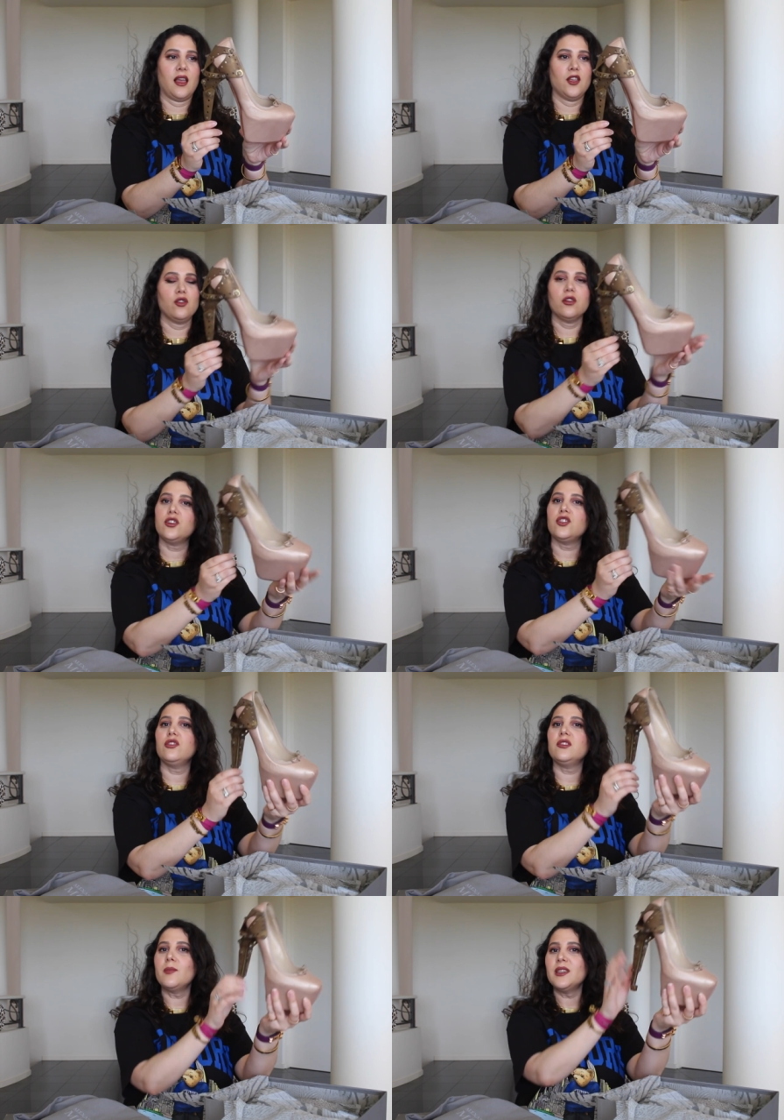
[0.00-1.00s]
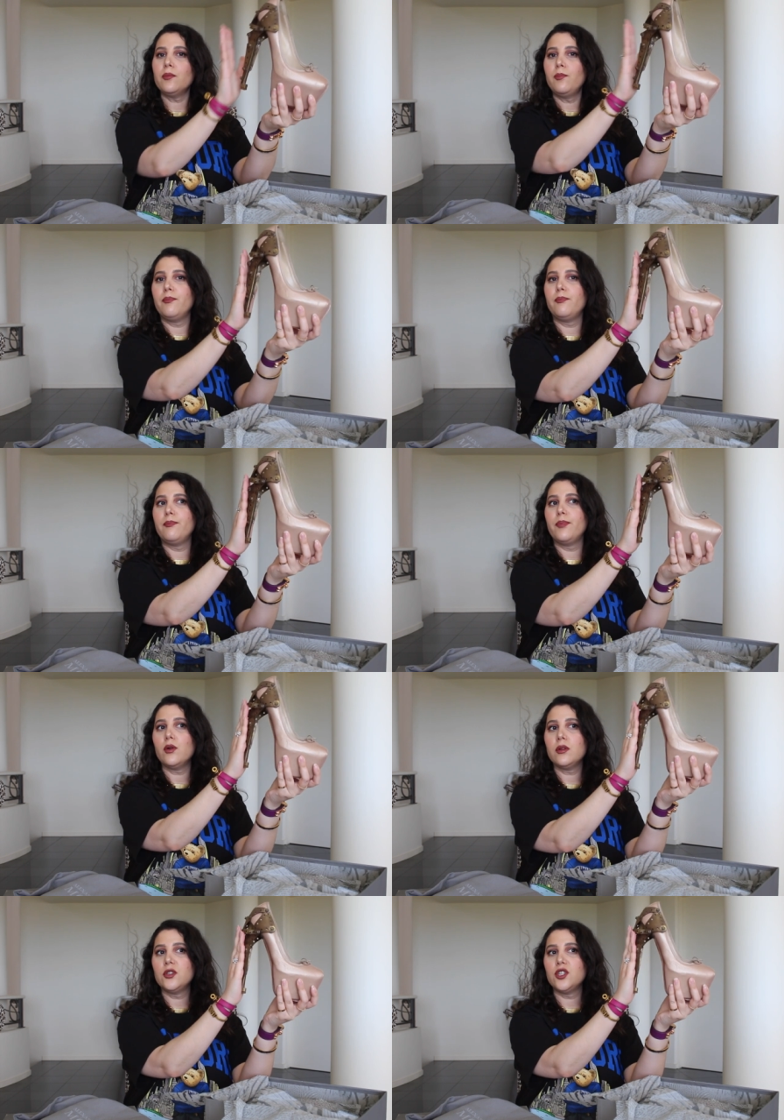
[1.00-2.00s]
You could just use them as a
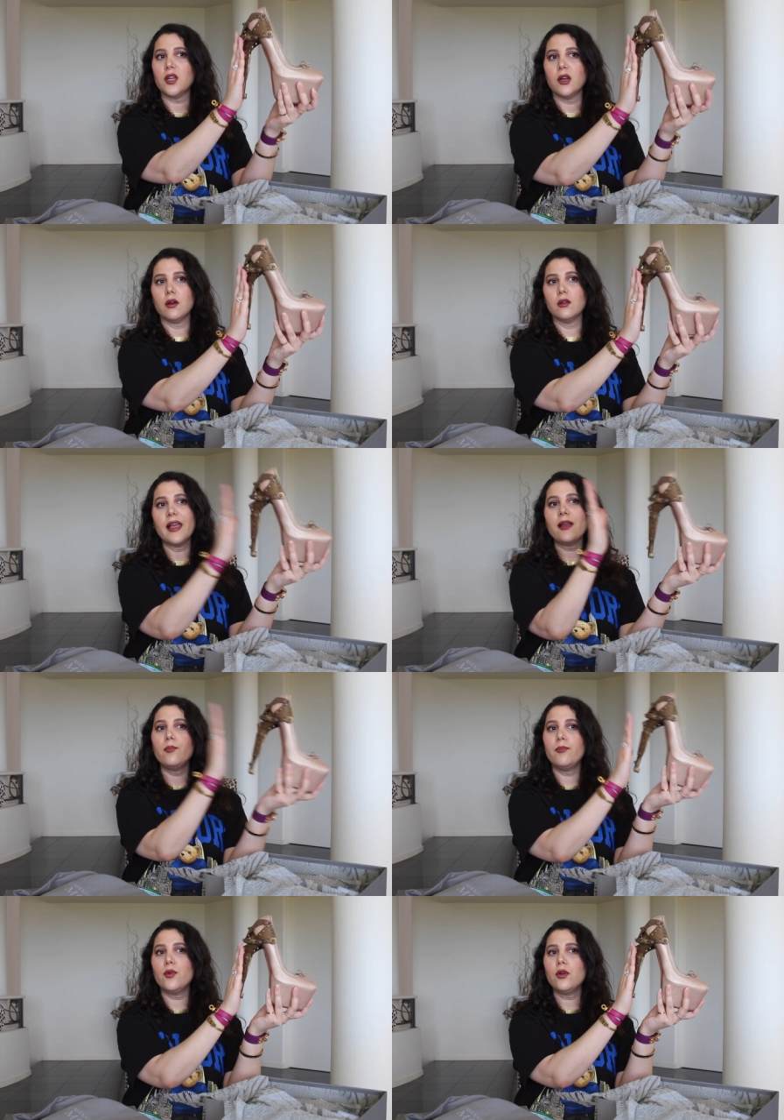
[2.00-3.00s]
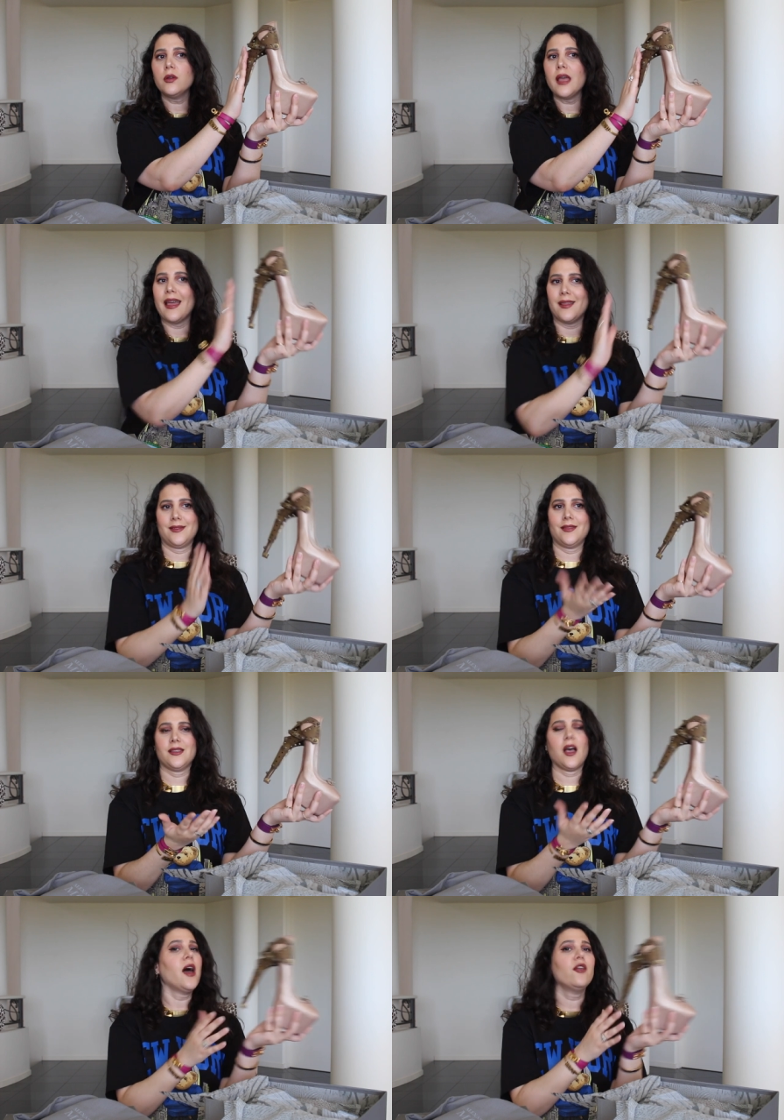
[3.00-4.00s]
bookshelf, like
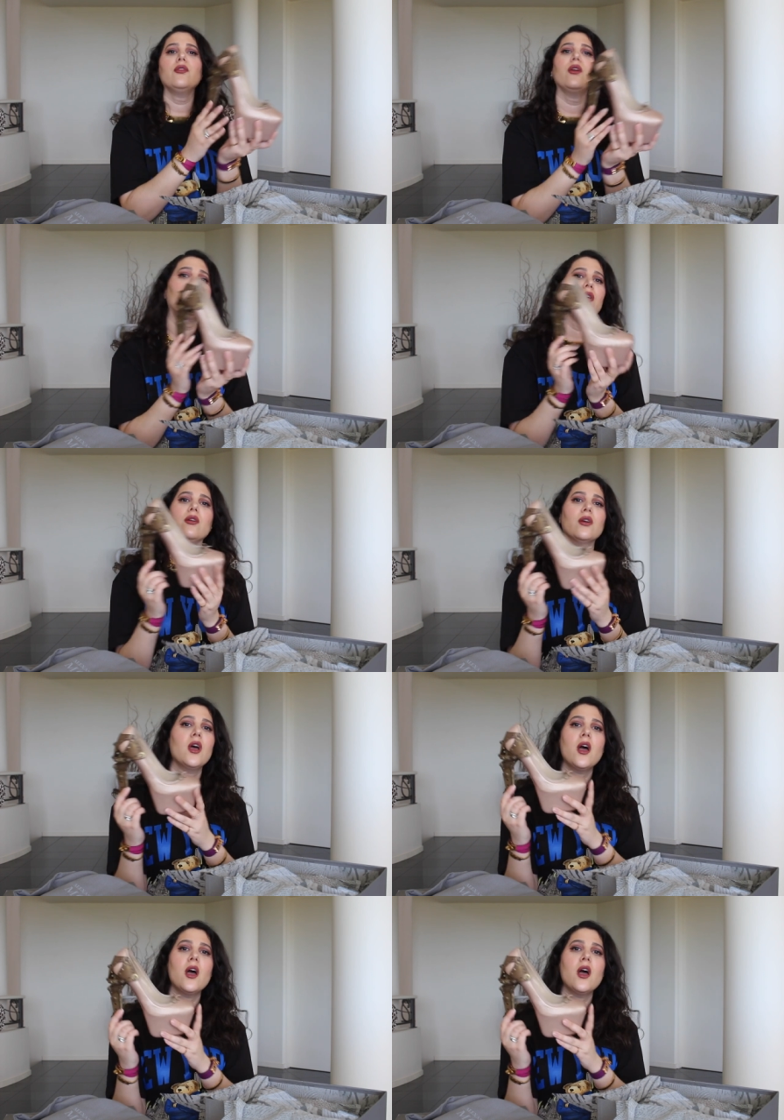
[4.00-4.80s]
bookends. I don't know.